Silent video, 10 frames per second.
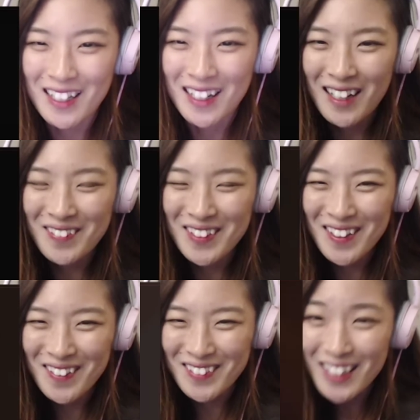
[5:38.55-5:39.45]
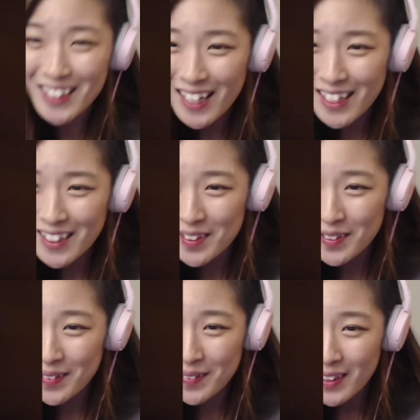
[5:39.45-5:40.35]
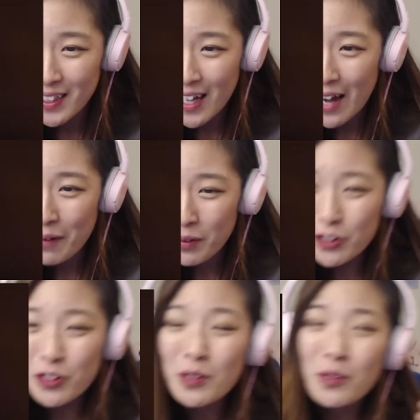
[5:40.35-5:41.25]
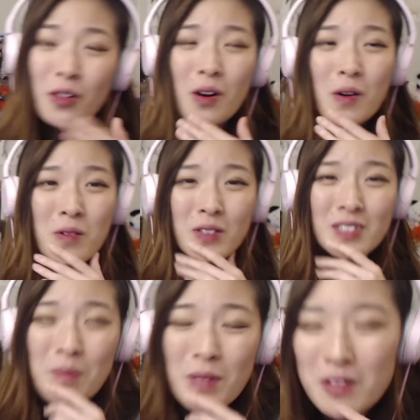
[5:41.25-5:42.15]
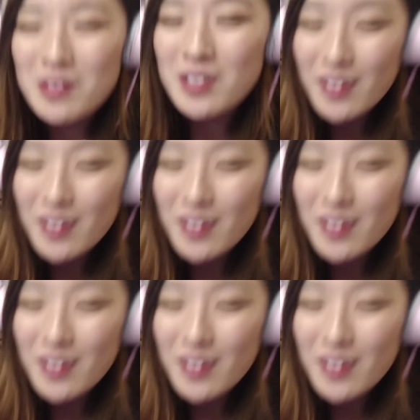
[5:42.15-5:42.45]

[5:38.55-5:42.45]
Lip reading: Oh, no. Dedicated to our youth. Oh, Semicolon.